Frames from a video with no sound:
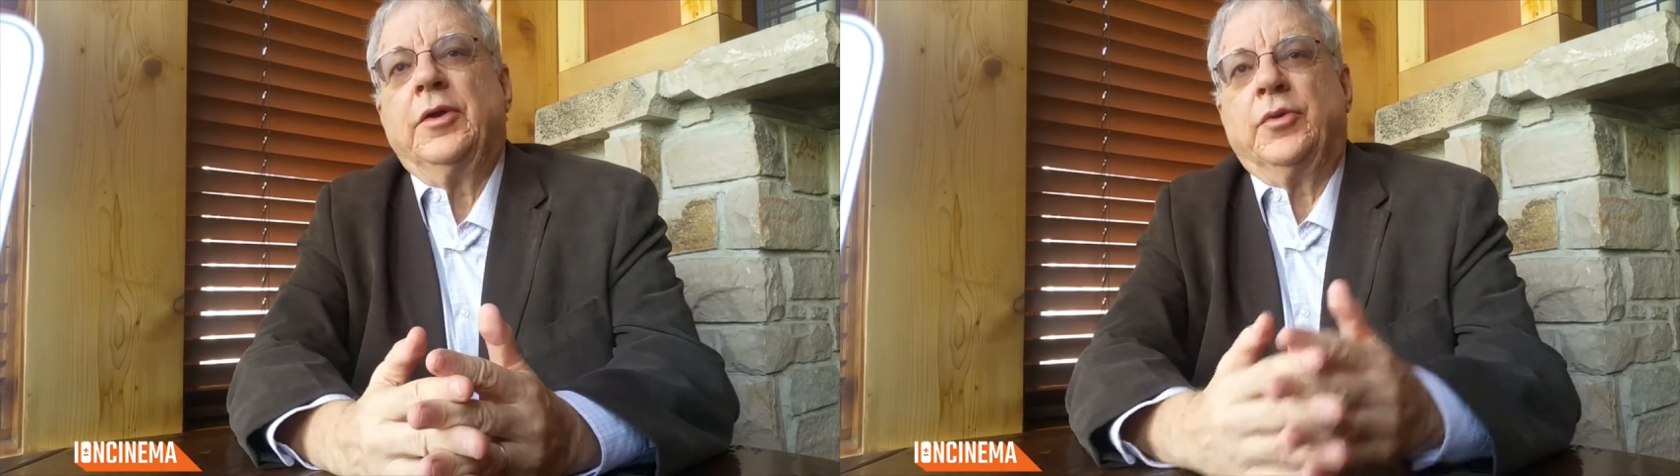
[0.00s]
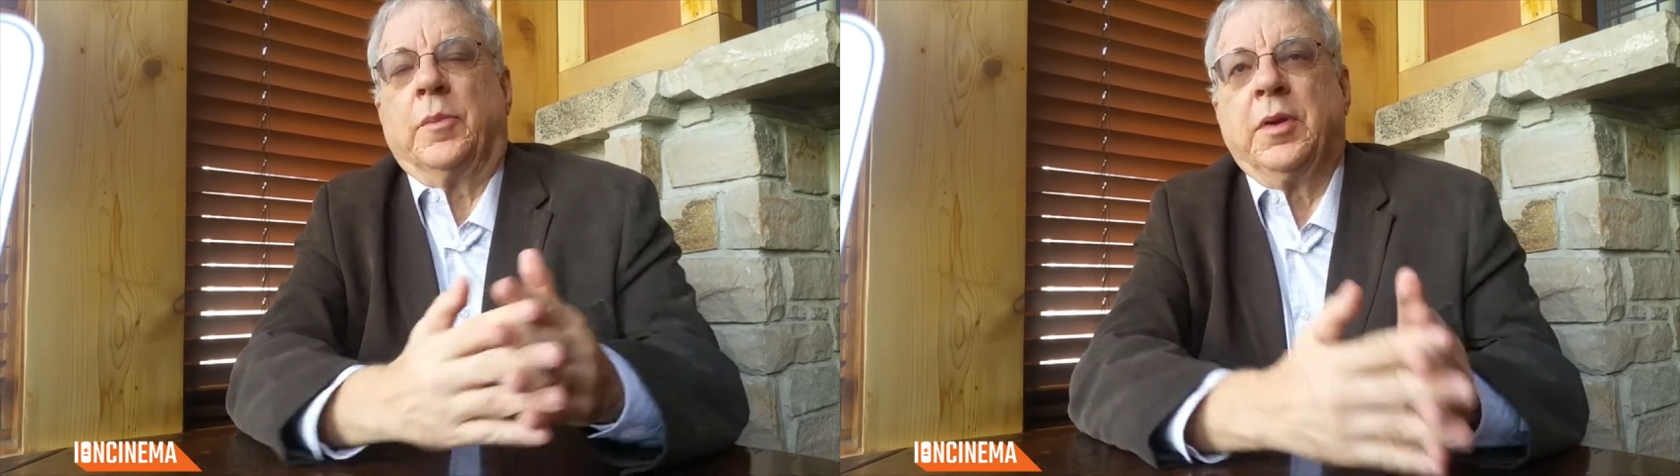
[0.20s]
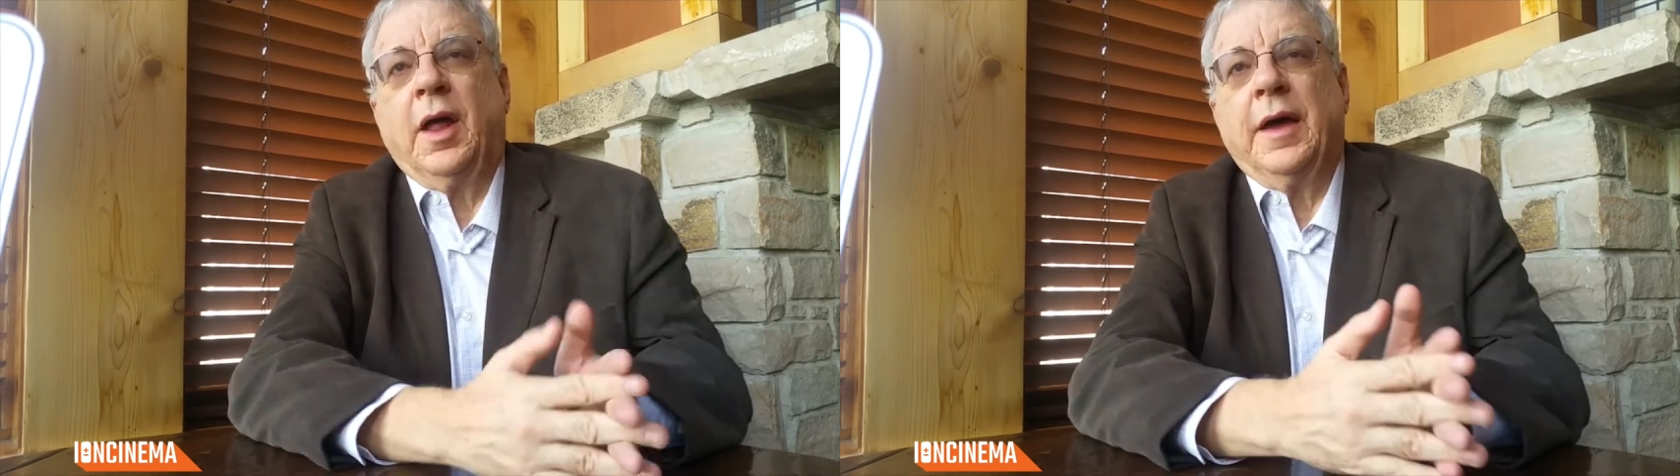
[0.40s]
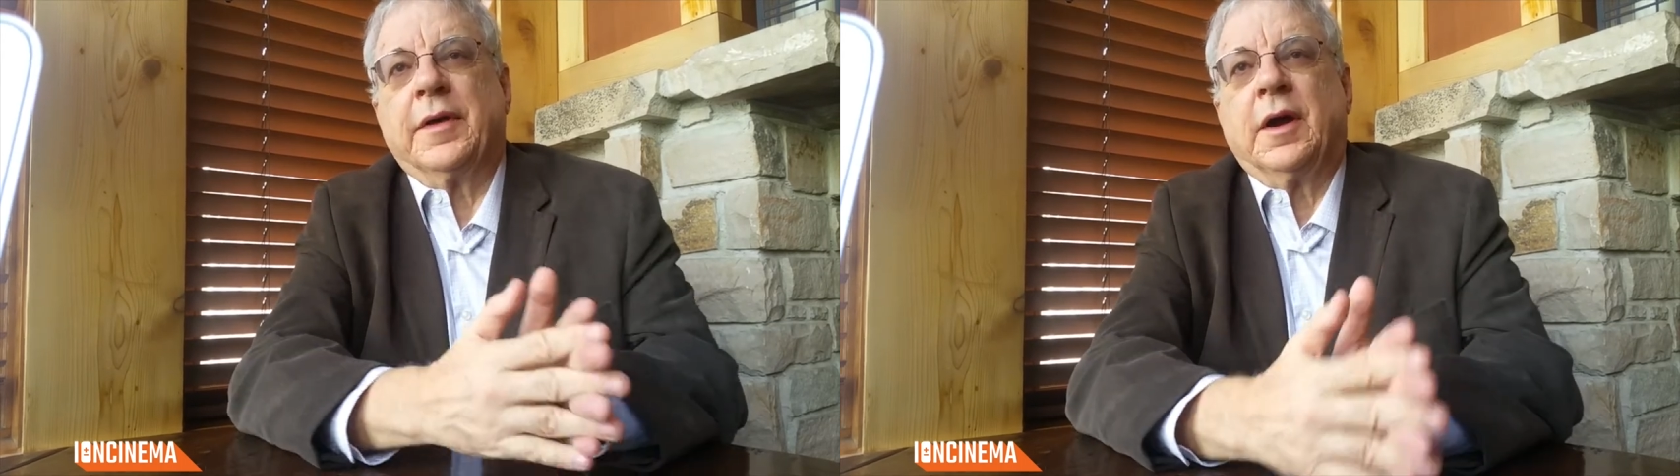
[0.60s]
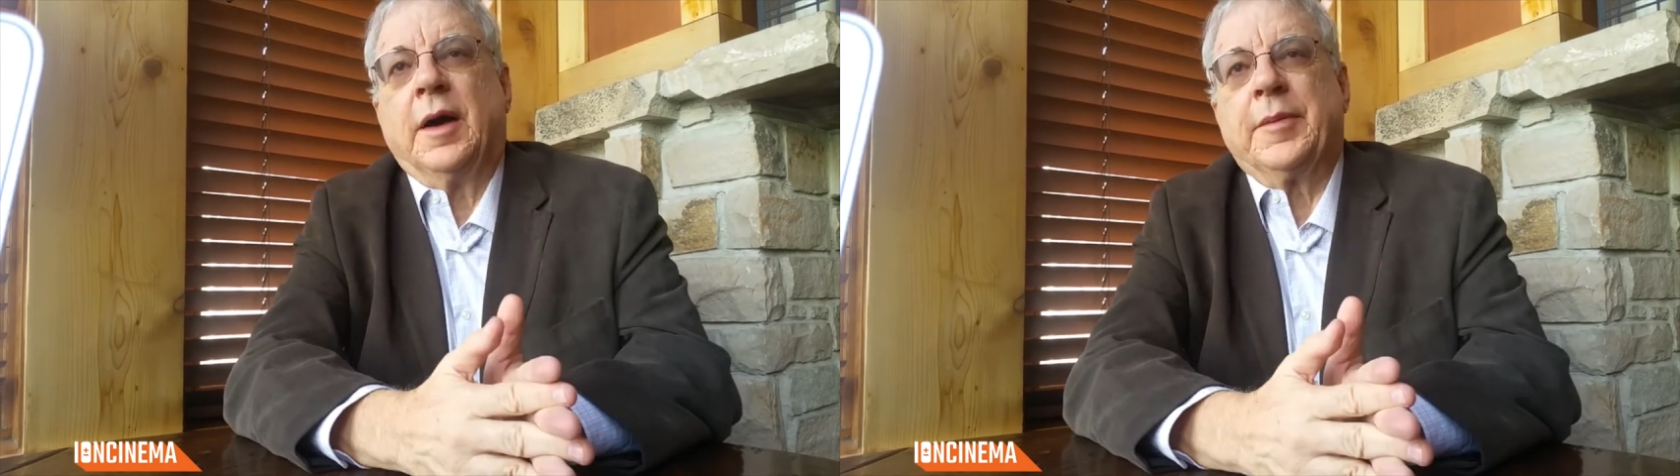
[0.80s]
to apply
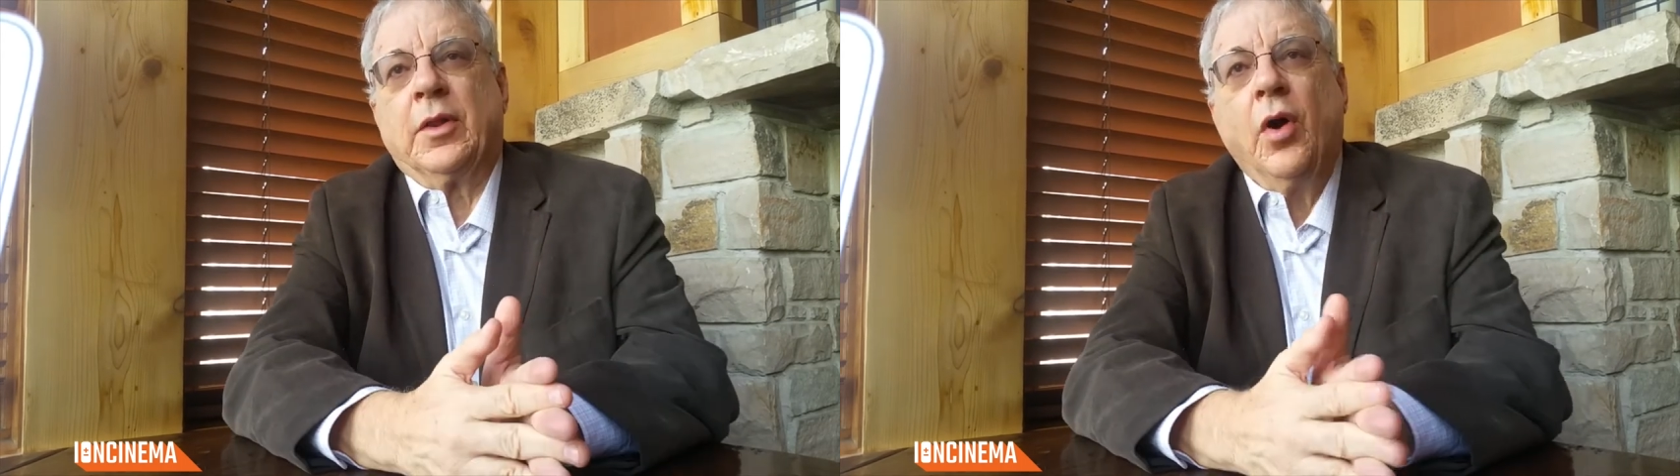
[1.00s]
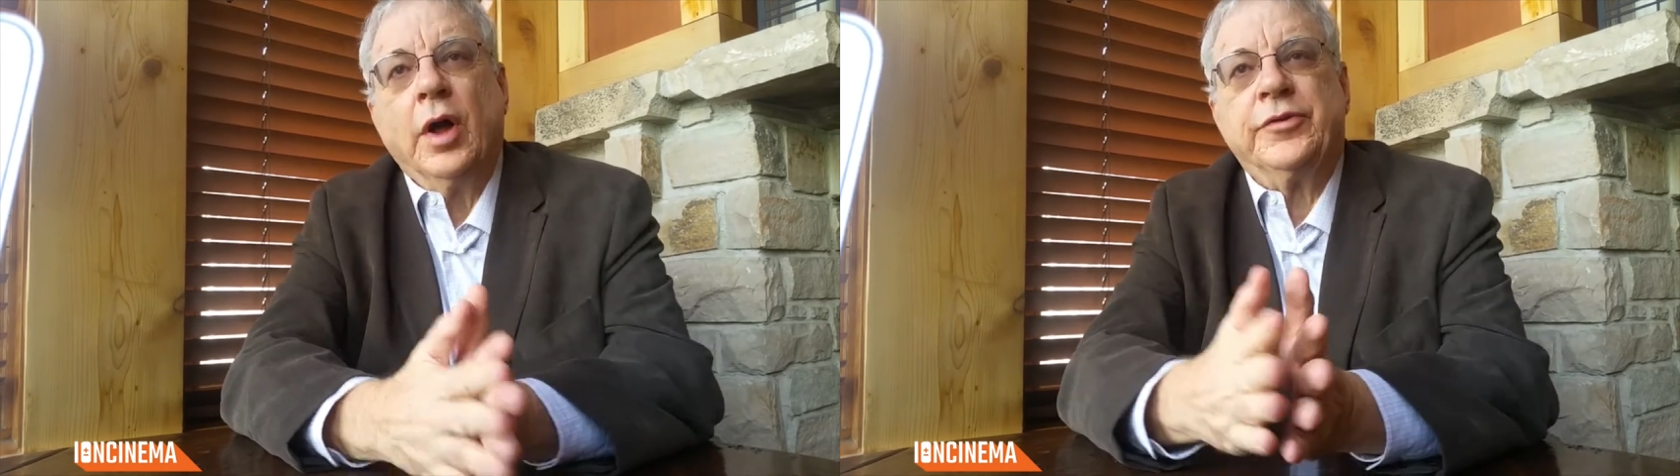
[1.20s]
the common law